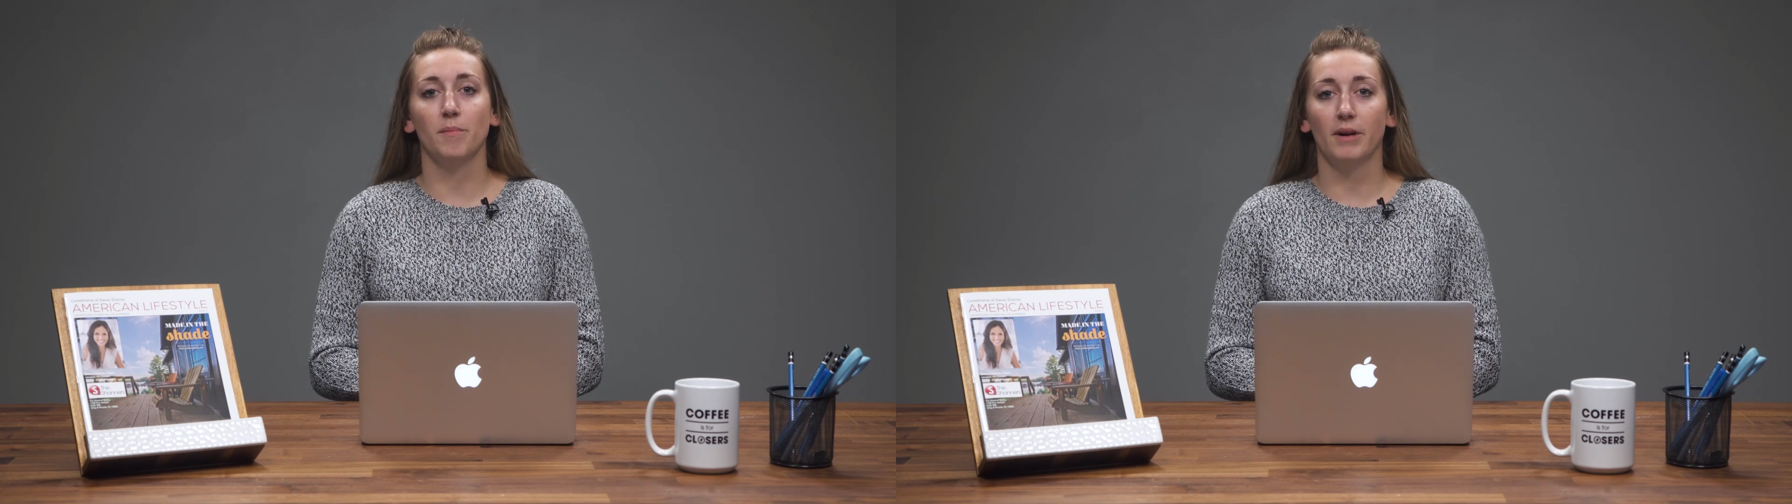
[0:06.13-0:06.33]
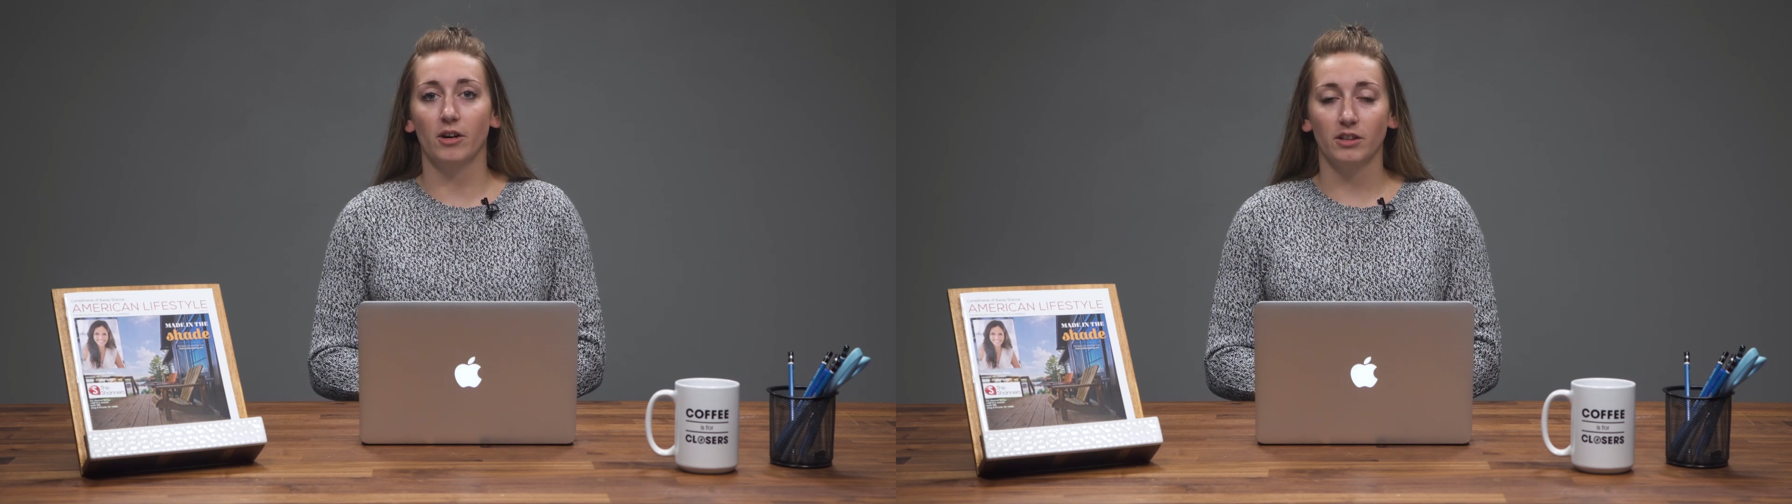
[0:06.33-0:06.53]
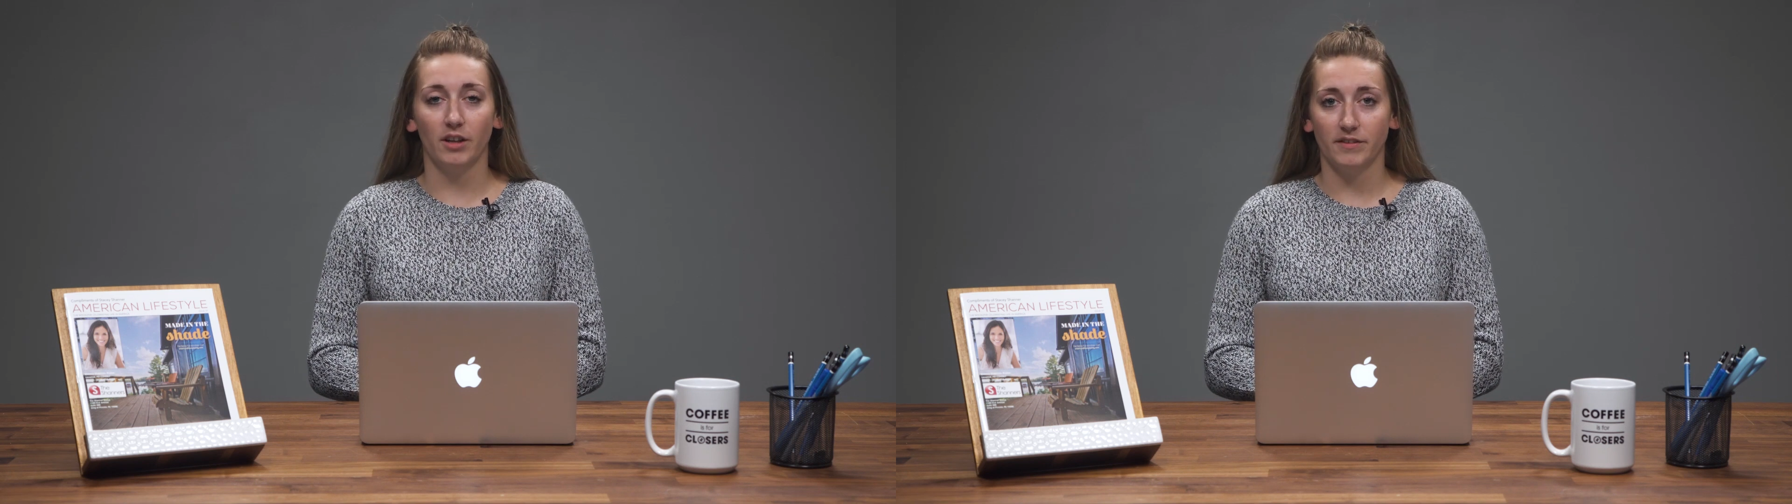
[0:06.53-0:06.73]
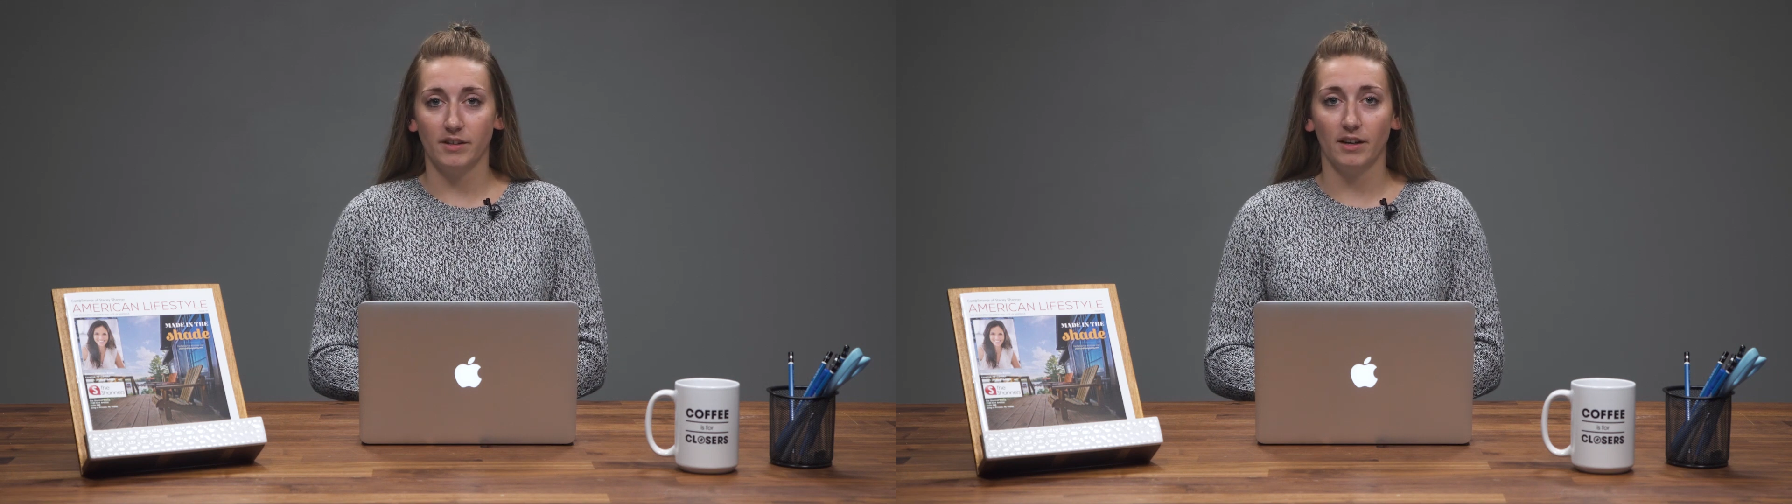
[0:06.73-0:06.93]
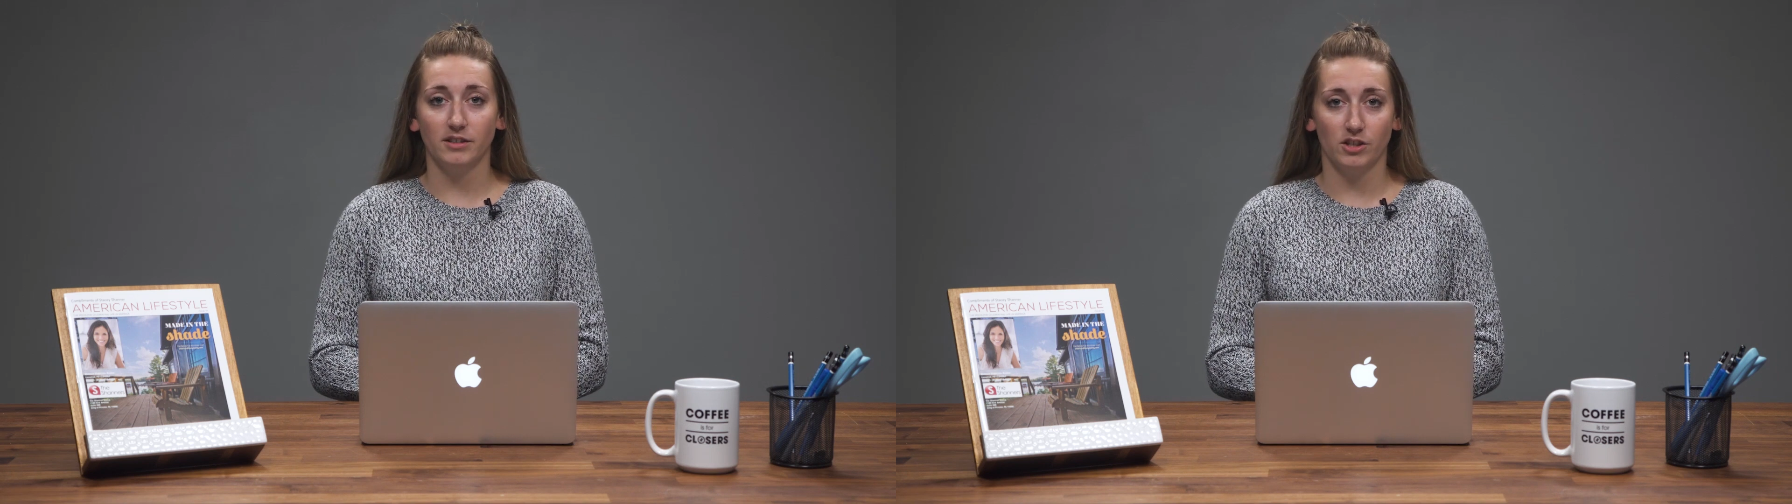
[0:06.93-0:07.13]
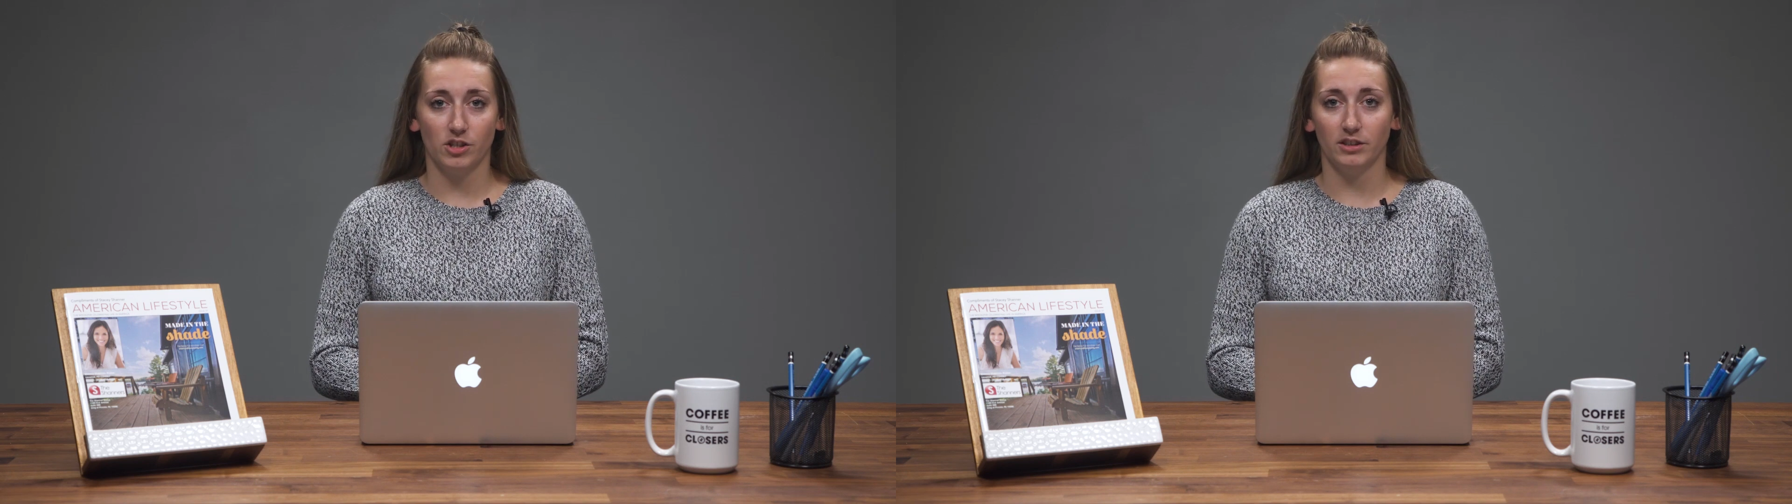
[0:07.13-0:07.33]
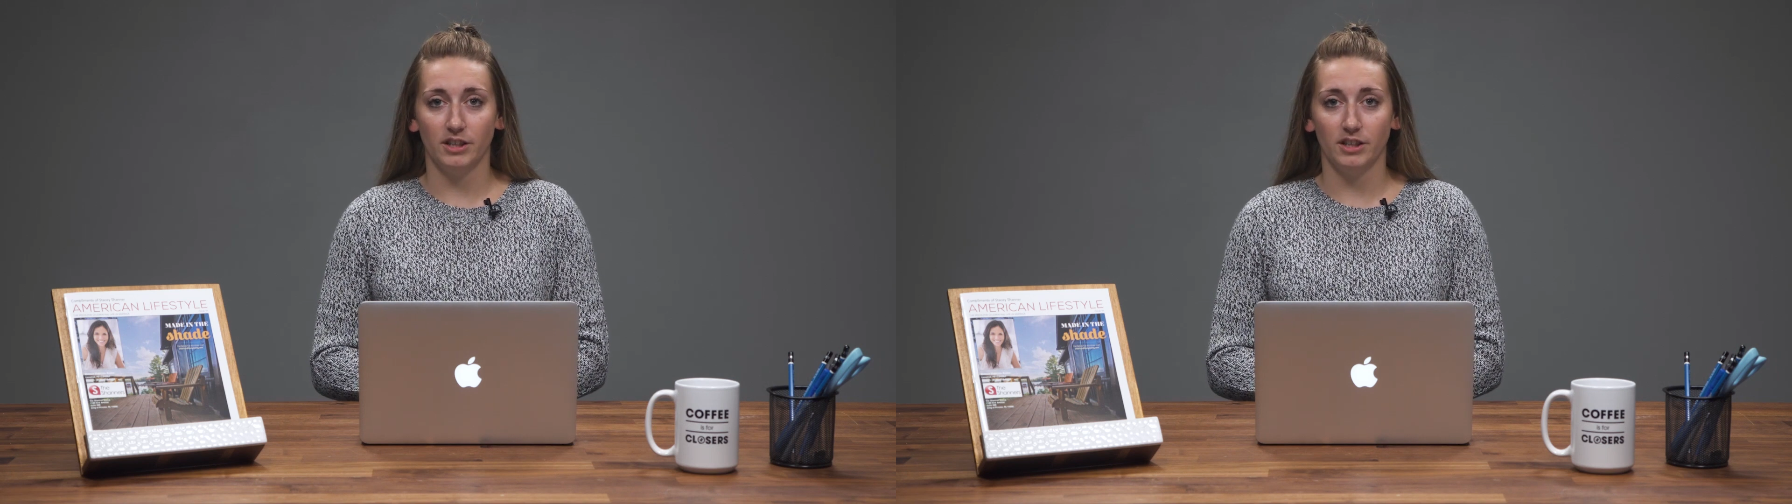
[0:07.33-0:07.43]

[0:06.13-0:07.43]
American Lifestyle Digital